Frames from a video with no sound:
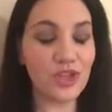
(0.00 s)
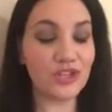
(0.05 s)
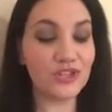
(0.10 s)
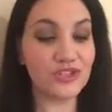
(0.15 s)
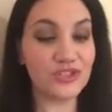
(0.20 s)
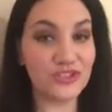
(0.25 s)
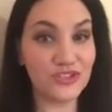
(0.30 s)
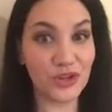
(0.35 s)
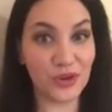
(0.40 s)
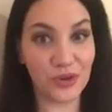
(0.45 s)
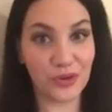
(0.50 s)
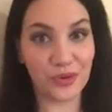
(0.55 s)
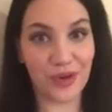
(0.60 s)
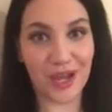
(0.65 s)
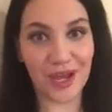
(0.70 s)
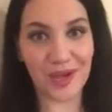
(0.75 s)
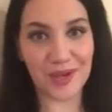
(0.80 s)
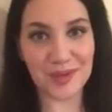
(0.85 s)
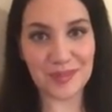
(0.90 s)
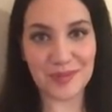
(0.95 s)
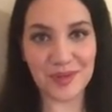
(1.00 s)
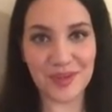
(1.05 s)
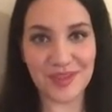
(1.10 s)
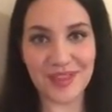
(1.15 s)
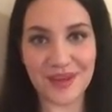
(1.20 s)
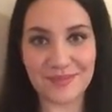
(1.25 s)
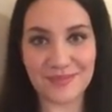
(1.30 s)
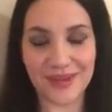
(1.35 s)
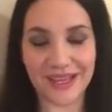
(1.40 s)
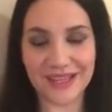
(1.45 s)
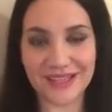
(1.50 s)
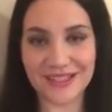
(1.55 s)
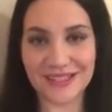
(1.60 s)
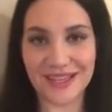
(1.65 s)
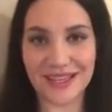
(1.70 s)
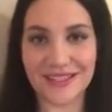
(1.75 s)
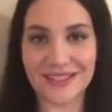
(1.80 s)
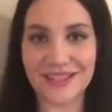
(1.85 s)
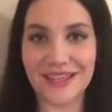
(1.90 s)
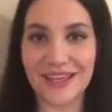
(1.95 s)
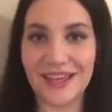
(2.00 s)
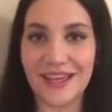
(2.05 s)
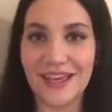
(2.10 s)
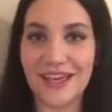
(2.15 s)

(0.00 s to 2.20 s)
So I hope all that makes sense.